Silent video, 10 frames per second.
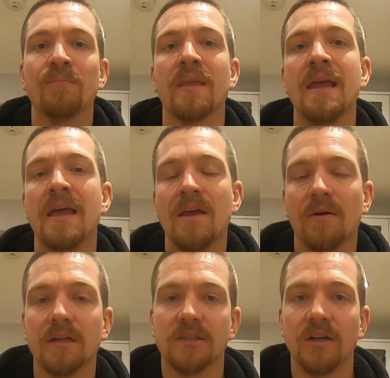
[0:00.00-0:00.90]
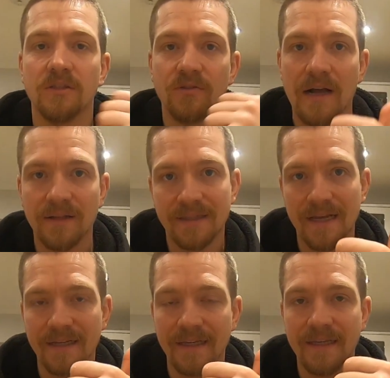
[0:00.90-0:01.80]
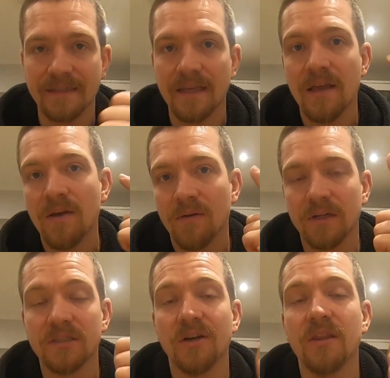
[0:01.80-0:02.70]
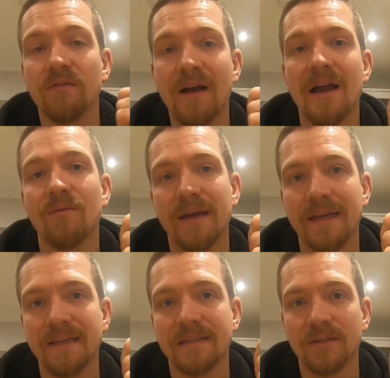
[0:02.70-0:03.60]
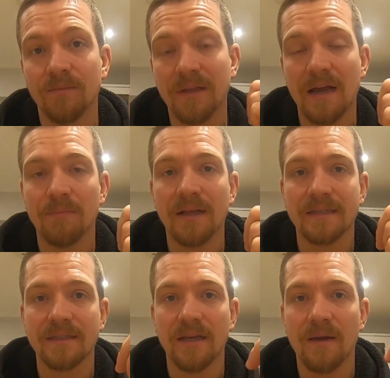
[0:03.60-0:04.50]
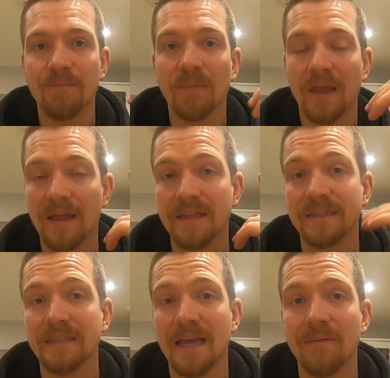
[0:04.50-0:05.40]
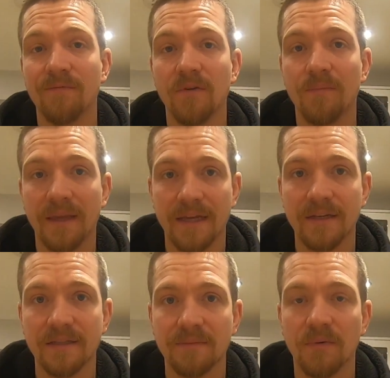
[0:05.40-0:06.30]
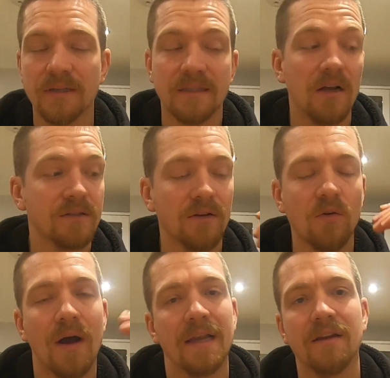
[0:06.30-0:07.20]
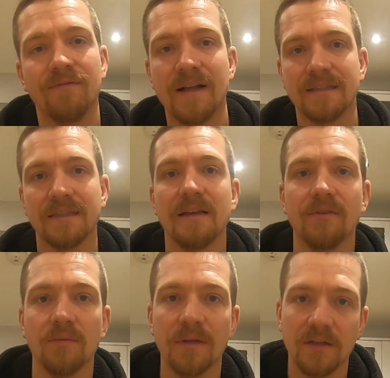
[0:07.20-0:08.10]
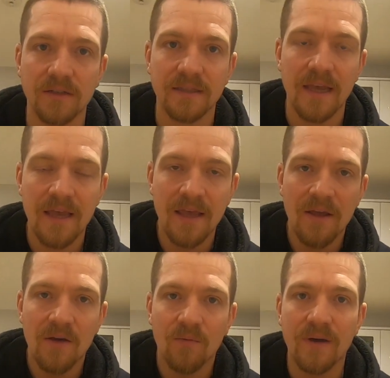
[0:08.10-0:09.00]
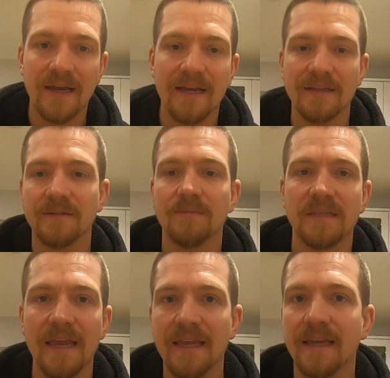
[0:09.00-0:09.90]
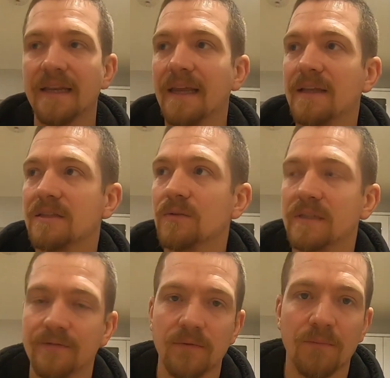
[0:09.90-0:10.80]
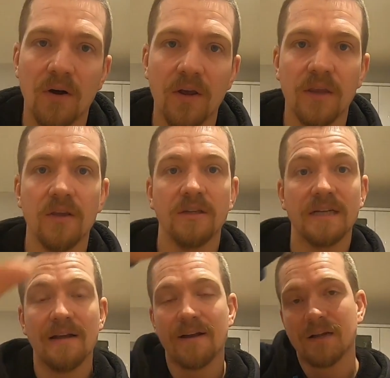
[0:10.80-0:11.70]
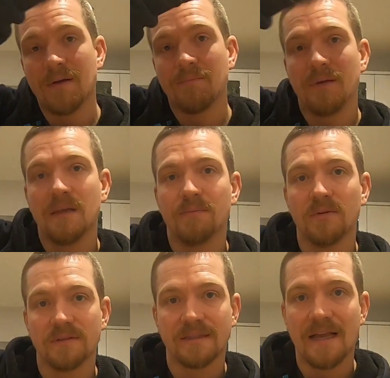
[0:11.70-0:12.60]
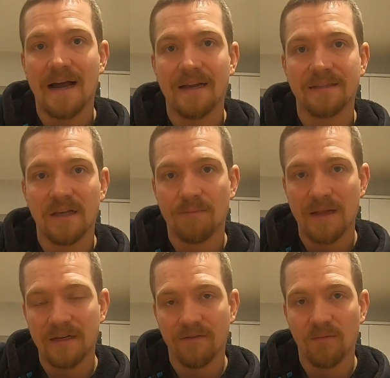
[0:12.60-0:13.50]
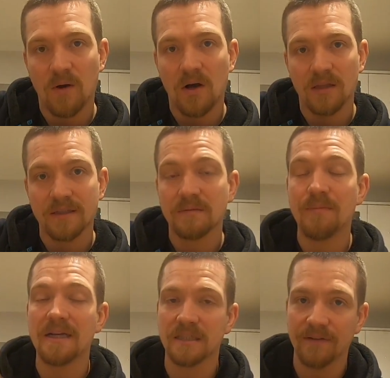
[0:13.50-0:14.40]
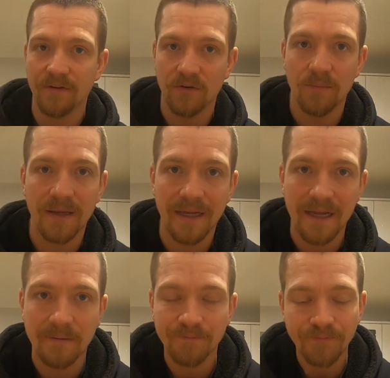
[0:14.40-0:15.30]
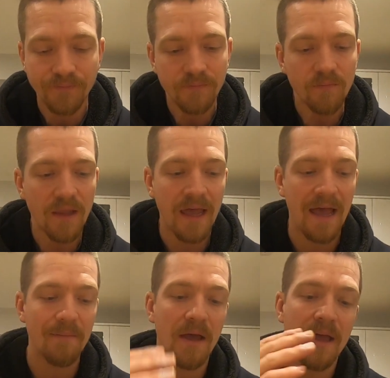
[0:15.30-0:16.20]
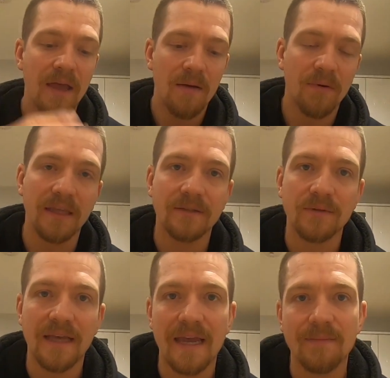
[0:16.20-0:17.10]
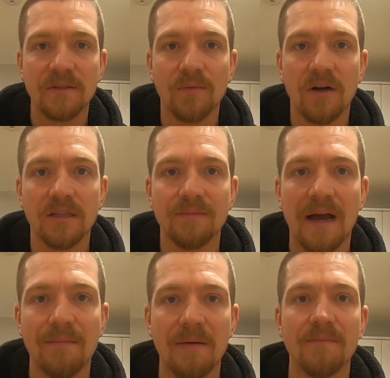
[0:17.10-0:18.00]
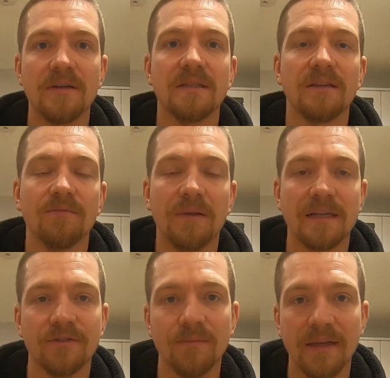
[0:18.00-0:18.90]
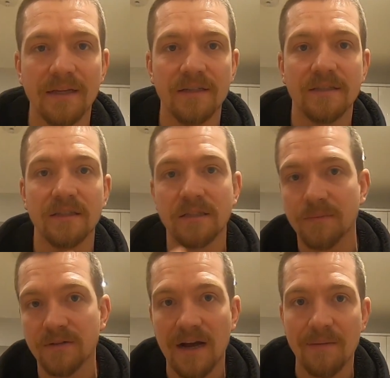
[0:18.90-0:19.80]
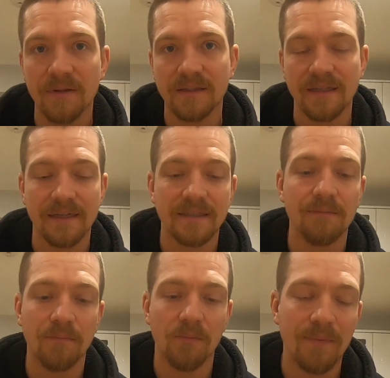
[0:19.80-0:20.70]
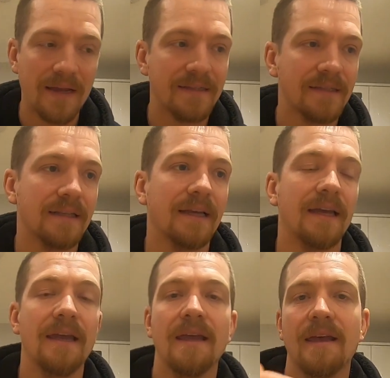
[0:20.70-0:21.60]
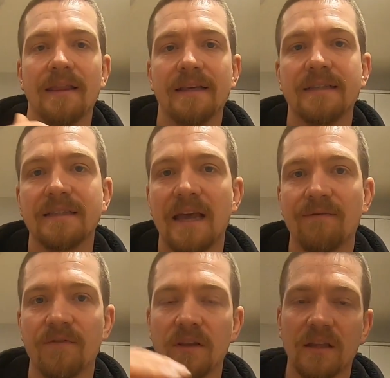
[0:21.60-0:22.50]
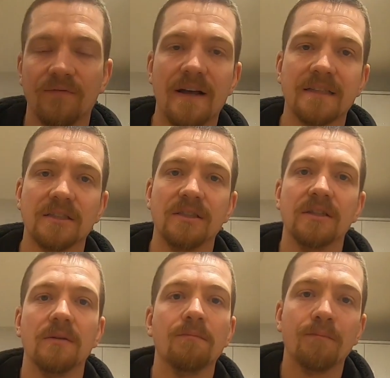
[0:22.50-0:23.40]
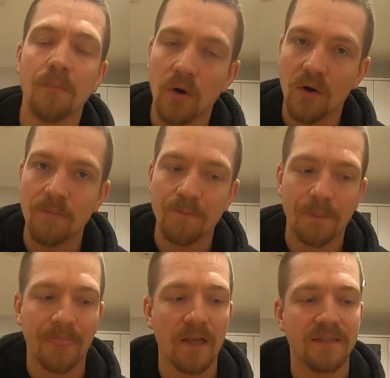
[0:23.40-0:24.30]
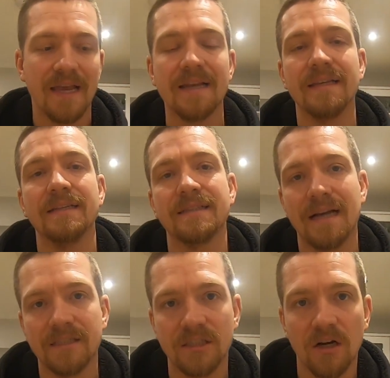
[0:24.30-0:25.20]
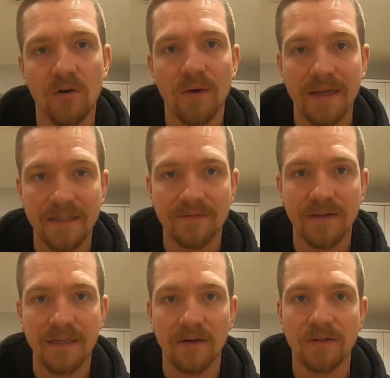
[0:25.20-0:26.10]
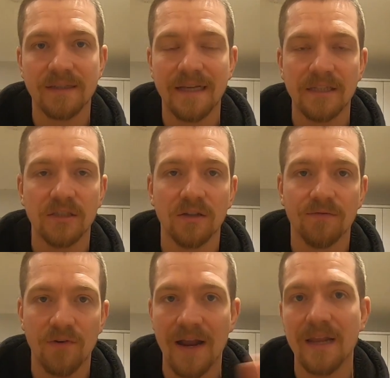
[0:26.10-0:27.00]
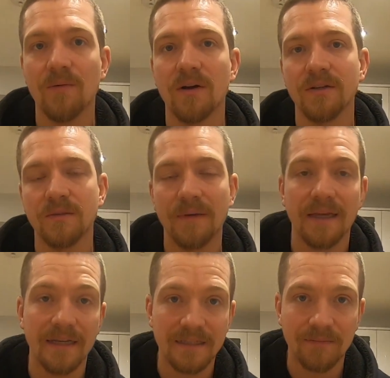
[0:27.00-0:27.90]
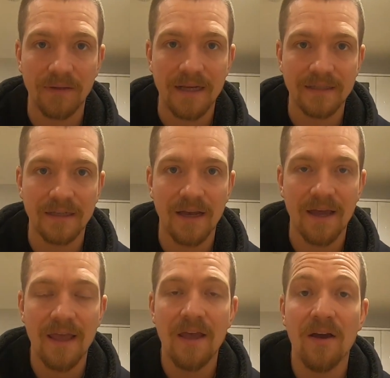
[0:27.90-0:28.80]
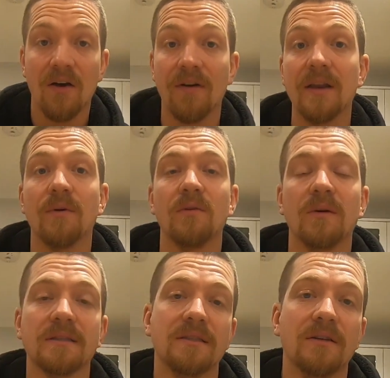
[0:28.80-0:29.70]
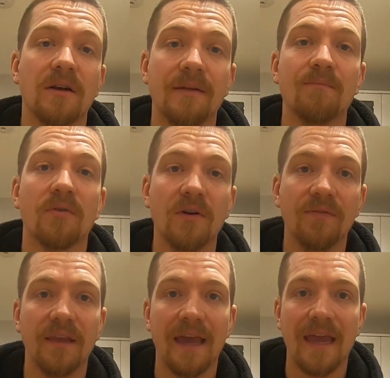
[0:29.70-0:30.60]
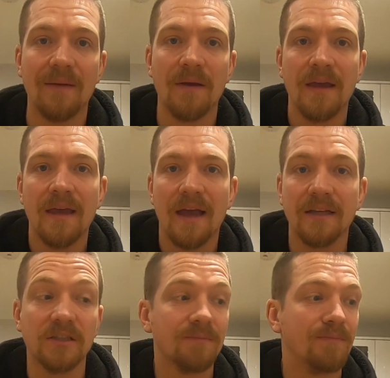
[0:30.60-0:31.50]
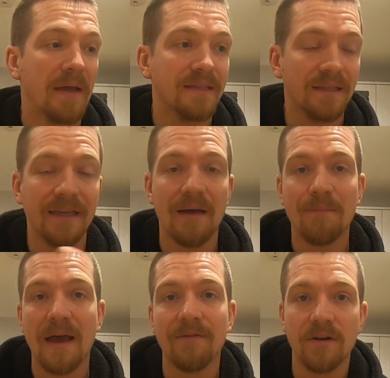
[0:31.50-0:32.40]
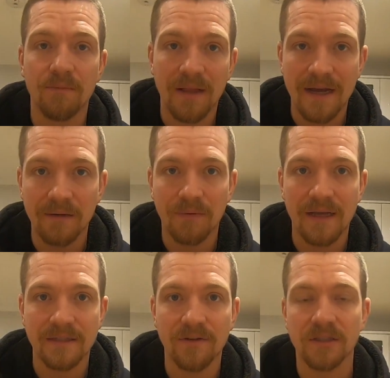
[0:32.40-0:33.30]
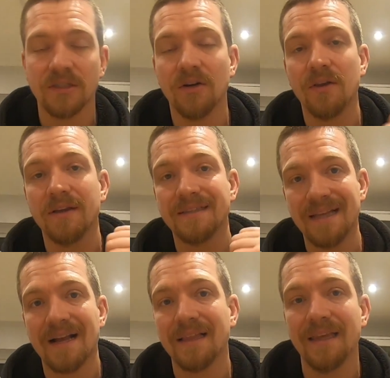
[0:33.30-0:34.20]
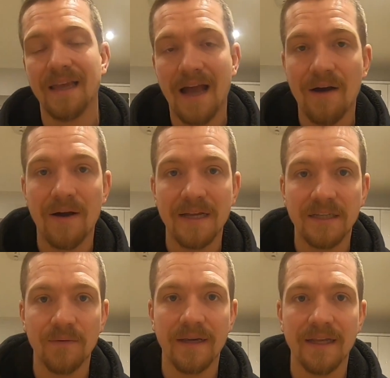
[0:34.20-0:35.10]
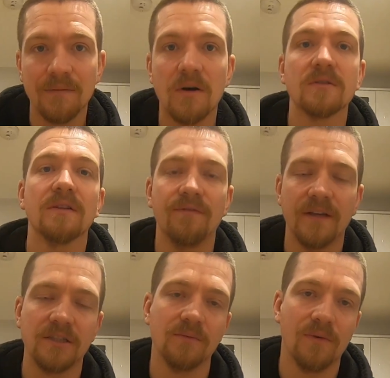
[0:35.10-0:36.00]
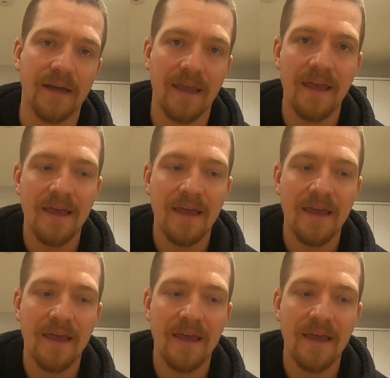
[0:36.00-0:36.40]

I'm going to show you trowel techniques, I'm going to show you the right ways to apply plaster, and this is aimed for beginners, but it's also quite an advanced level because we're taking it to a different point. Usually I recommend people start at the top end of the wall, especially if you're a beginner. But this was aimed towards my members of Plastering Beginners and a subscribers list. But basically, this is aimed for the advanced student, but the techniques I show in this video are essential for anyone who's beginning to plaster or anyone who wants to improve the game and just basically get better at applying a plaster. I'll show you exactly how I do it in the most efficient way.